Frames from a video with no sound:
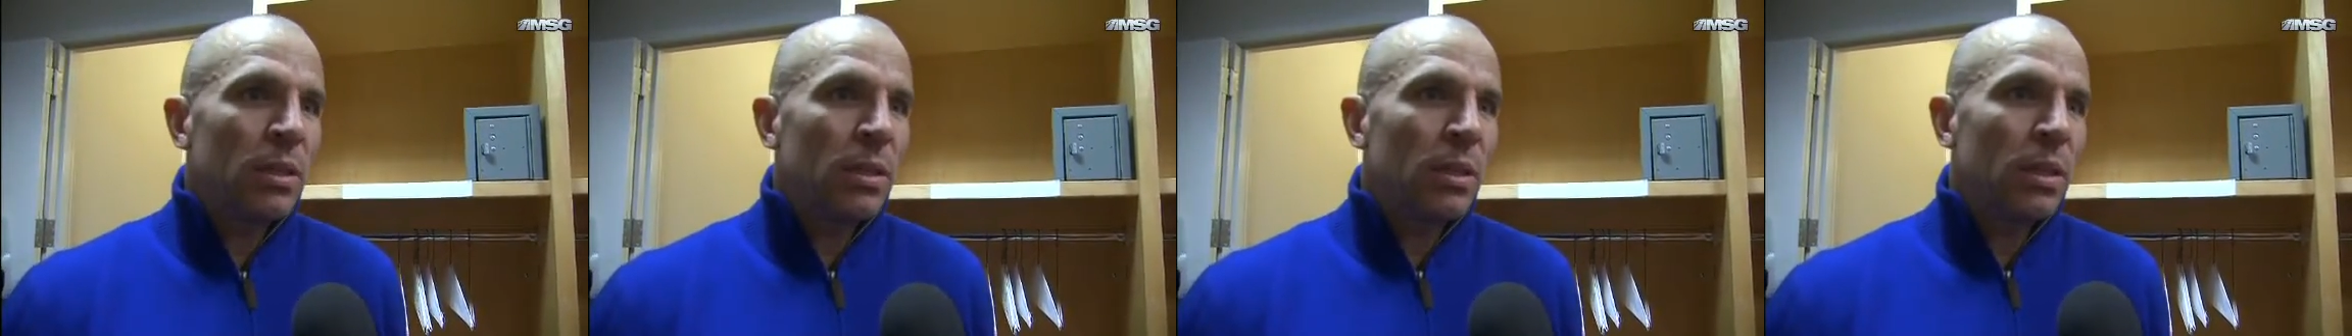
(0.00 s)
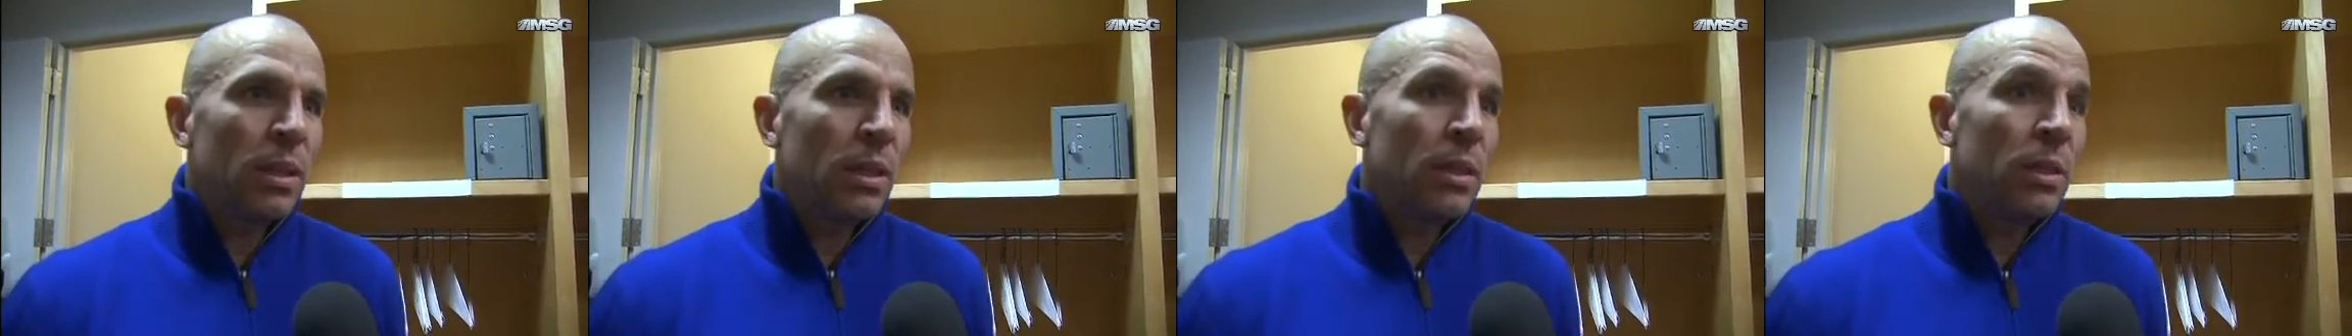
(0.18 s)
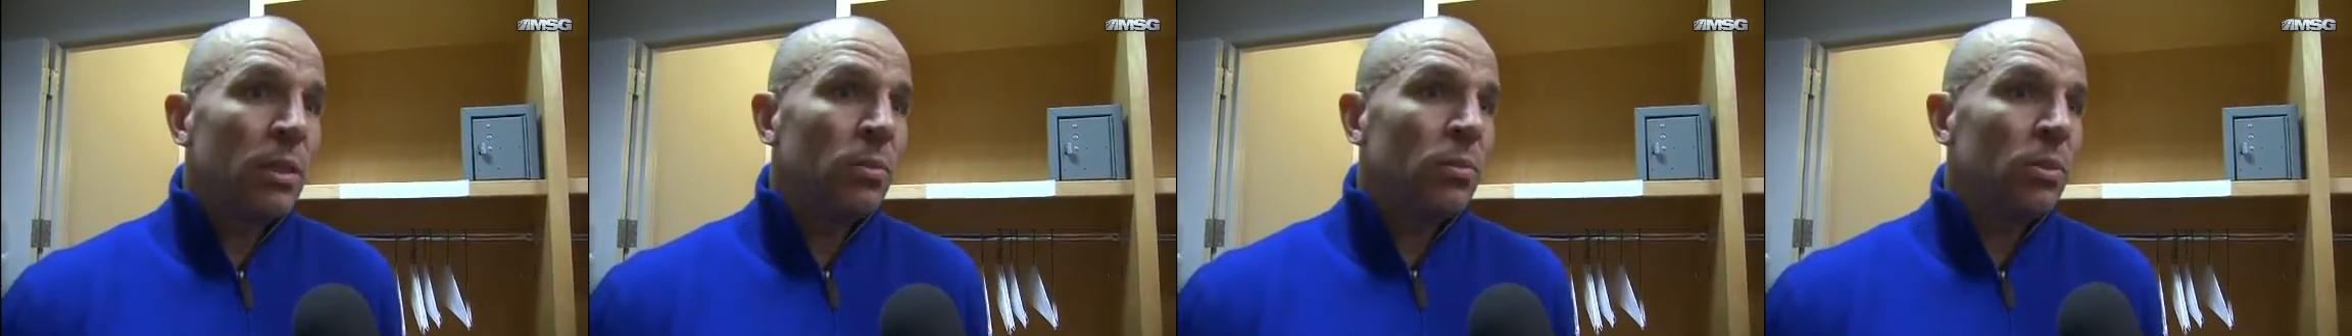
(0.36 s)
the
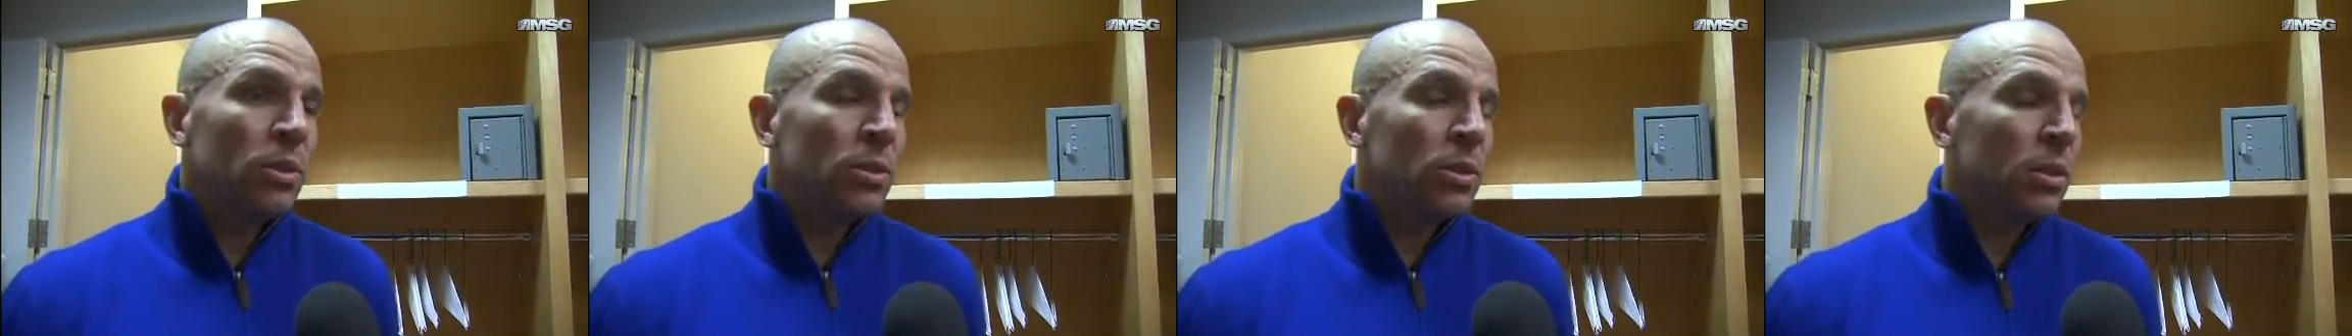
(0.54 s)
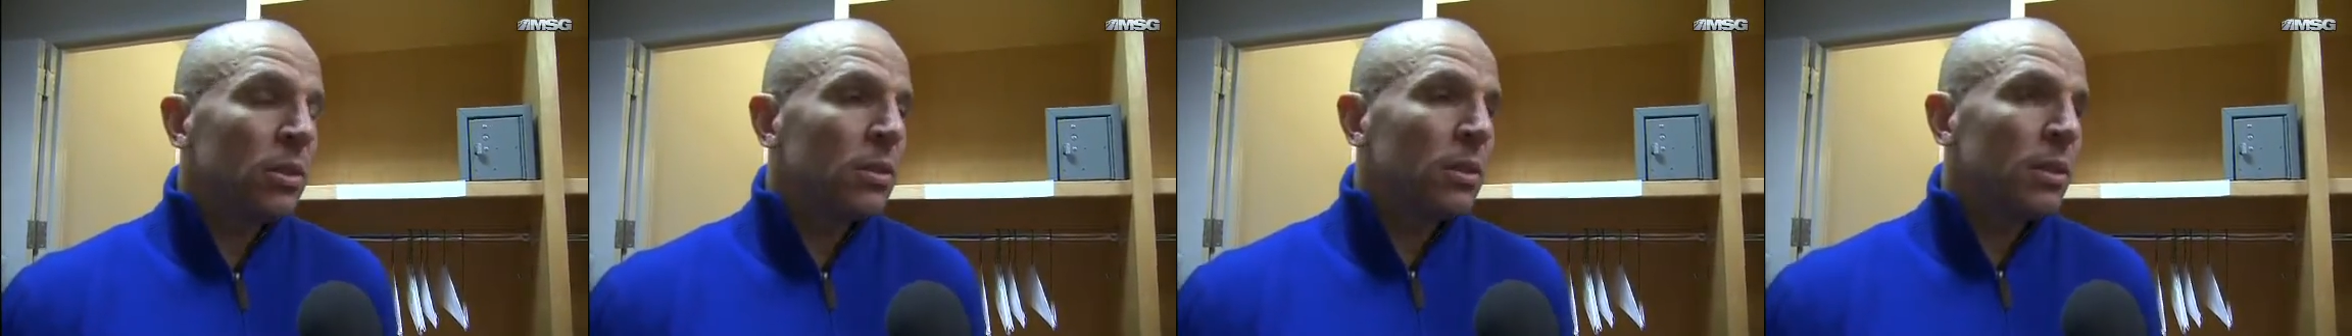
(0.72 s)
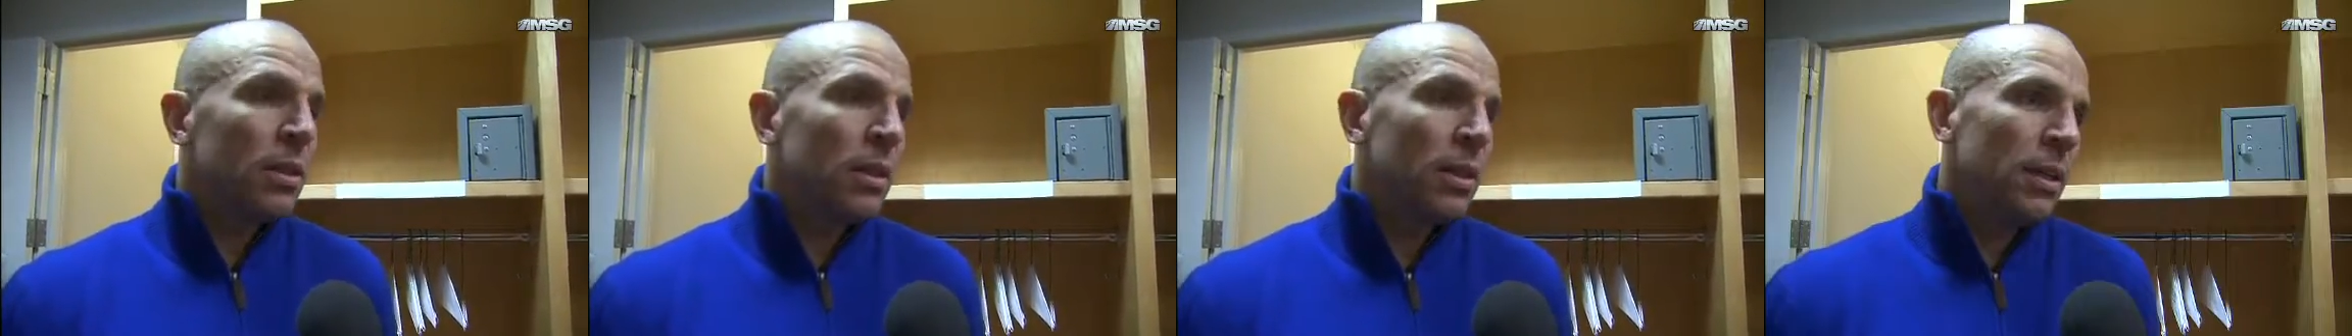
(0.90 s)
lead and we
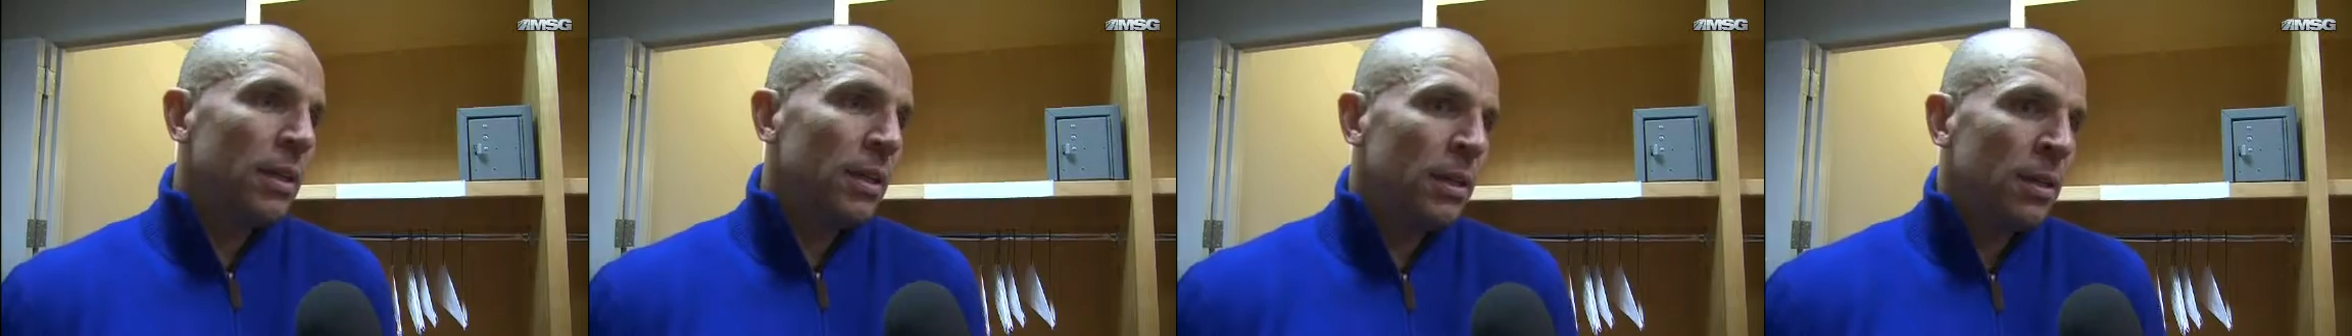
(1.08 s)
took the lead.